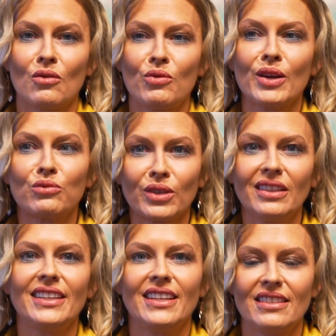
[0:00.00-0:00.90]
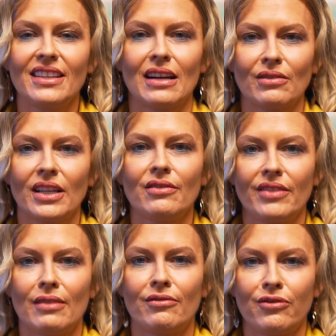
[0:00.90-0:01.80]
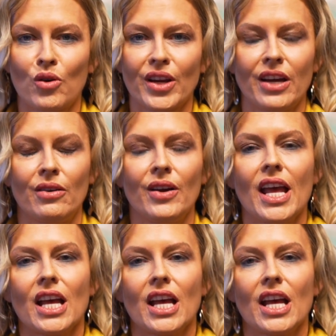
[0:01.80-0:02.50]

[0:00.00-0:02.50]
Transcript: We really need to get rid of them for you.